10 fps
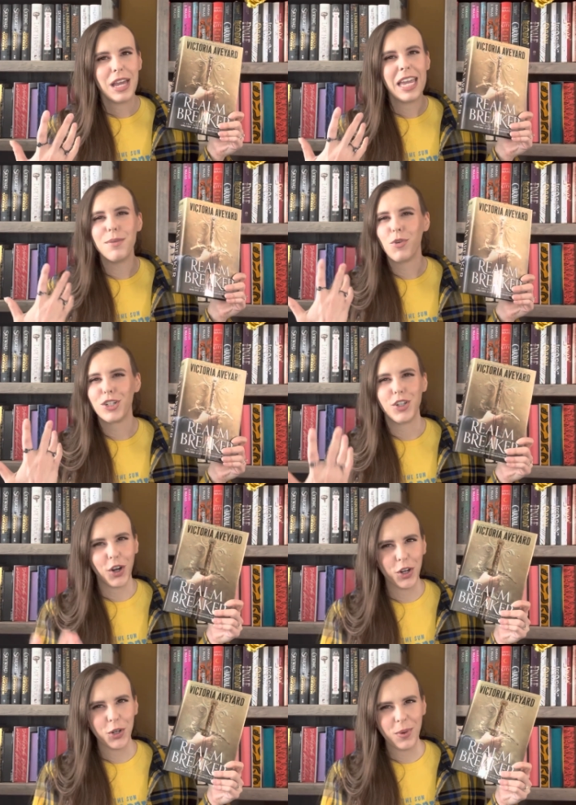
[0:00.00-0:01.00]
in a more
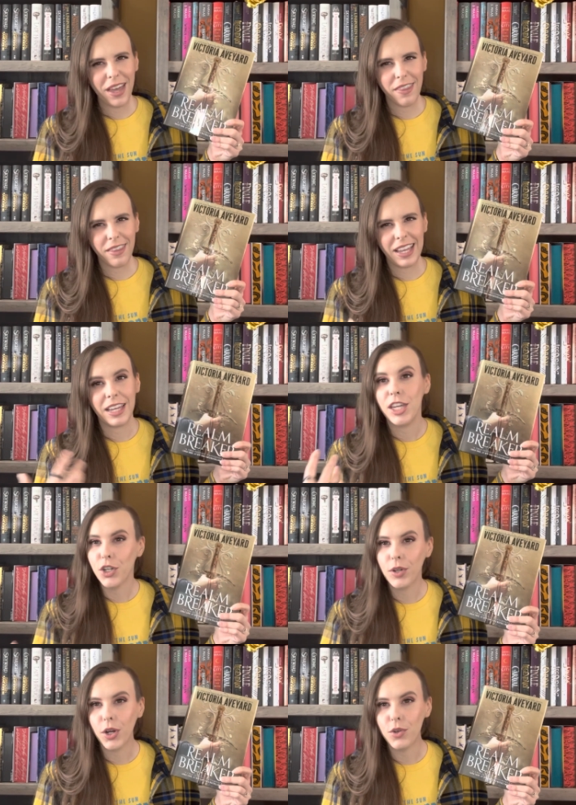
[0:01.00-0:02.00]
darker way than like a
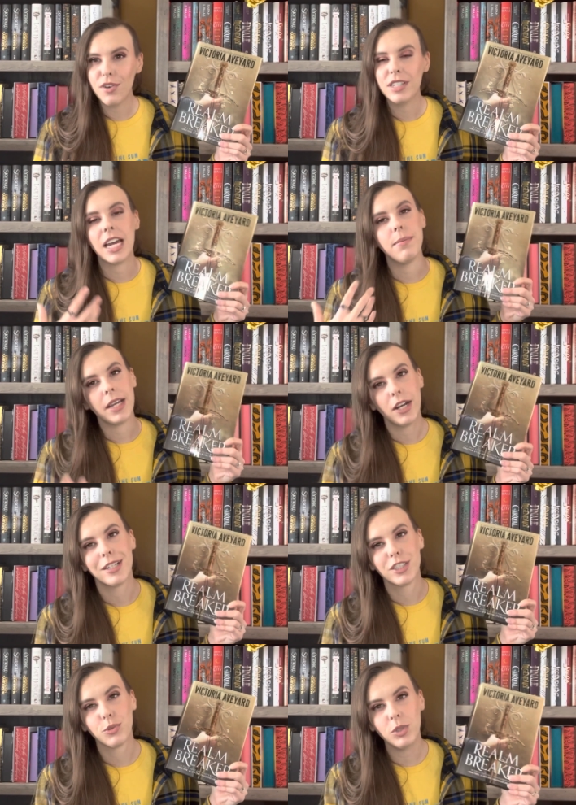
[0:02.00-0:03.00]
hero type
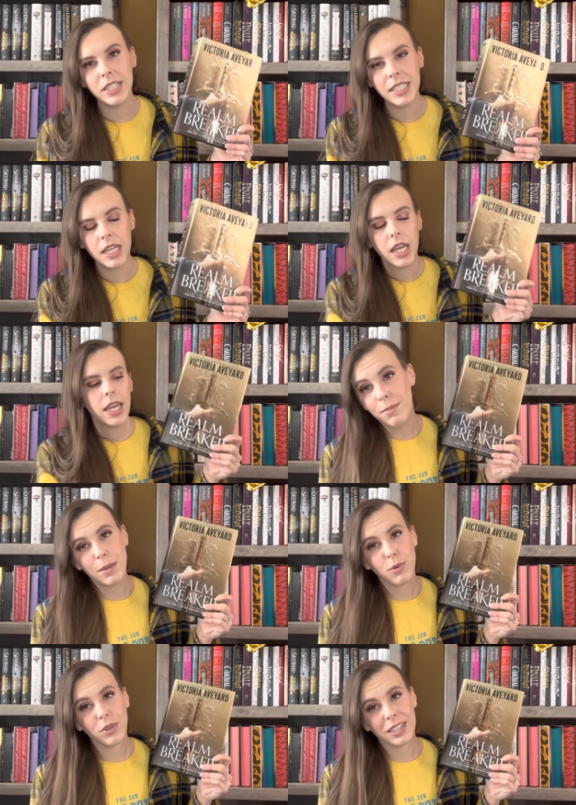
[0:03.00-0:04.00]
character would,
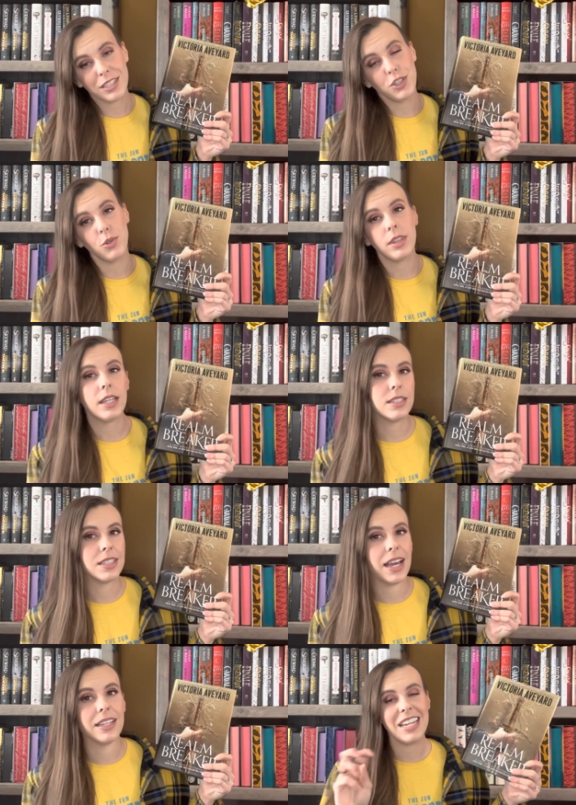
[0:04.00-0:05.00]
maybe willing to do things
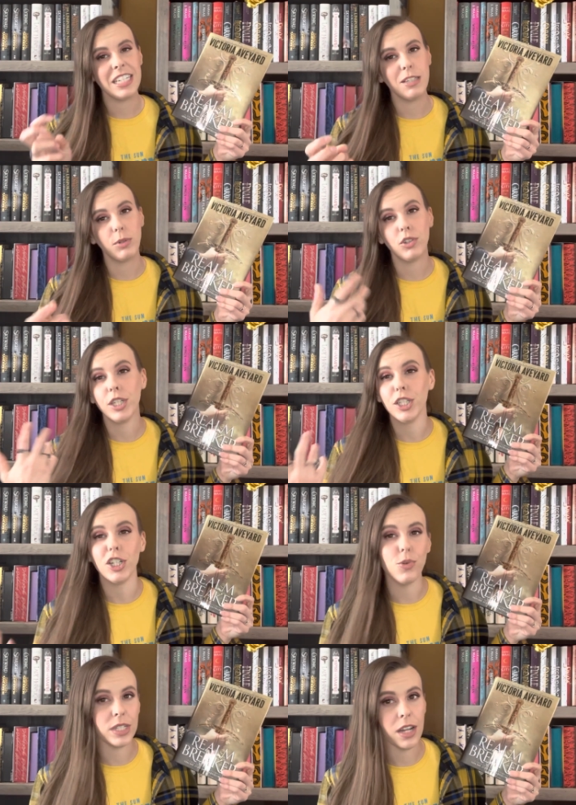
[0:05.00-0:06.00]
that a typical
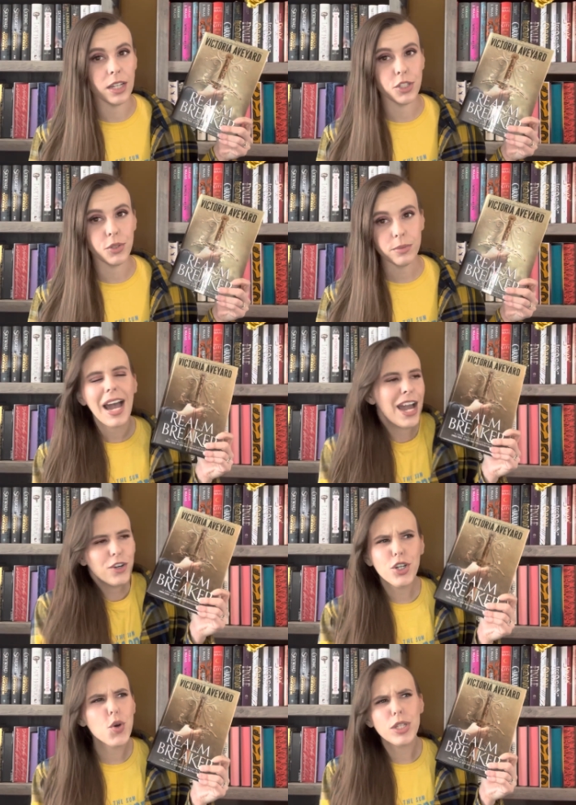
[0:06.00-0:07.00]
hero would not do. I
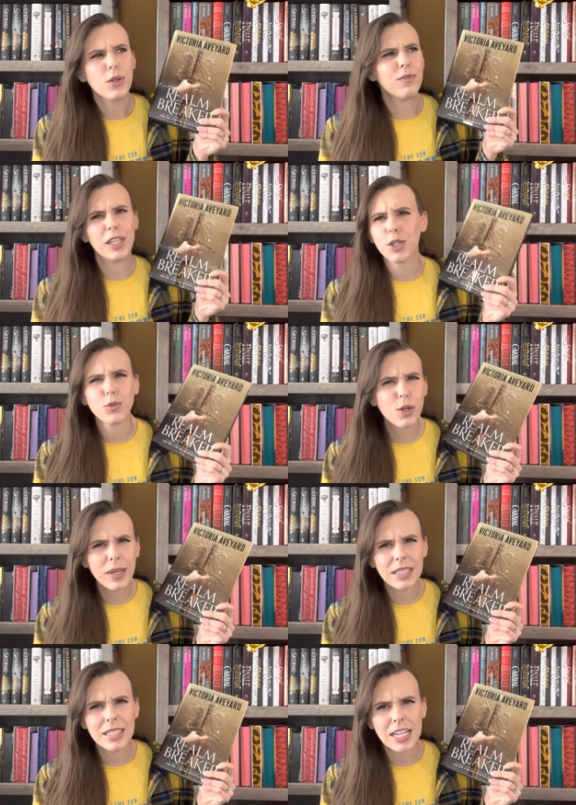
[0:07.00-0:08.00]
don't know where the villain
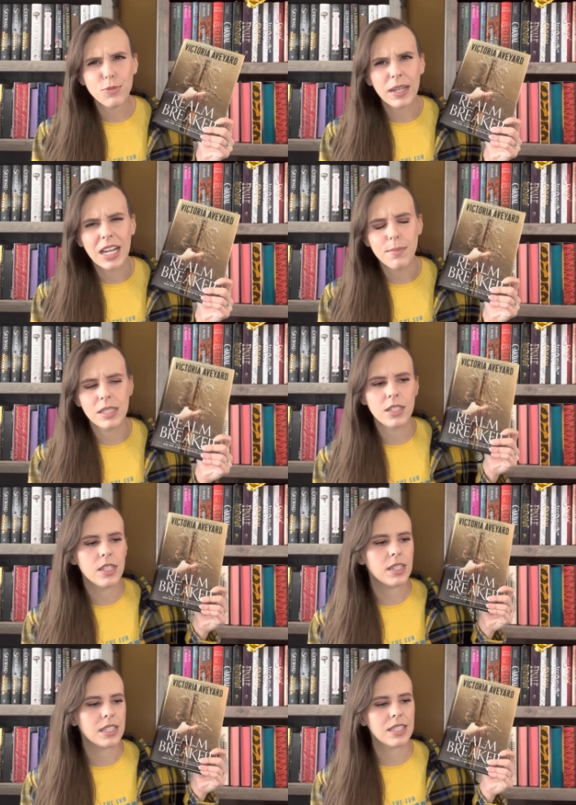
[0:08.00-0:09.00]
romance aspect comes into
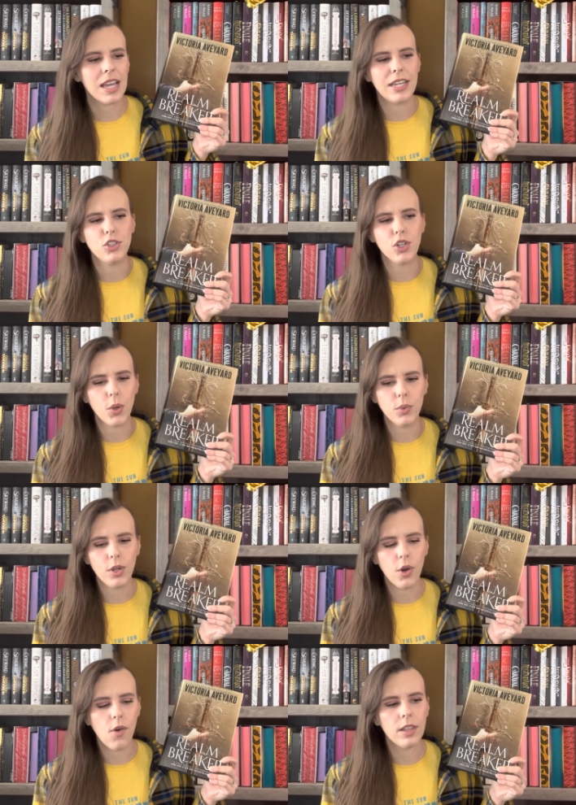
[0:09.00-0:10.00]
this. I don't
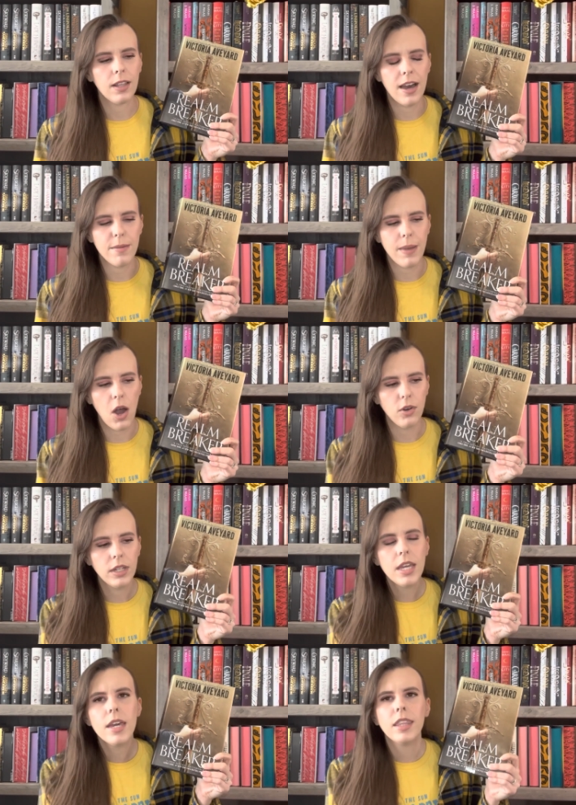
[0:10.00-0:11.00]
know a lot about
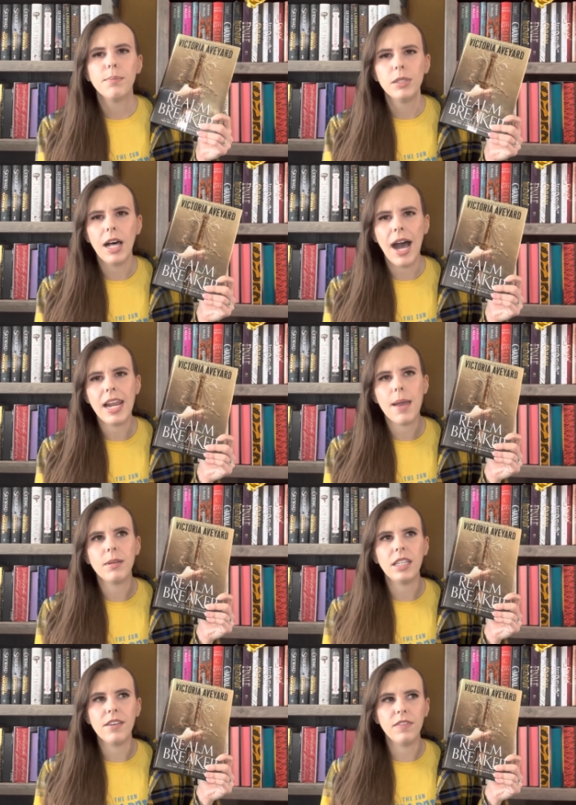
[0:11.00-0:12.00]
the plot. I
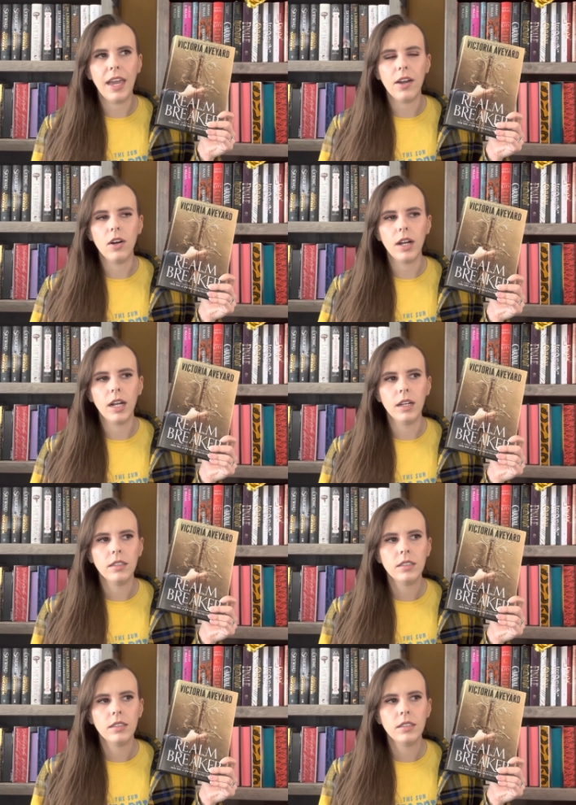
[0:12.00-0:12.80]
believe they are,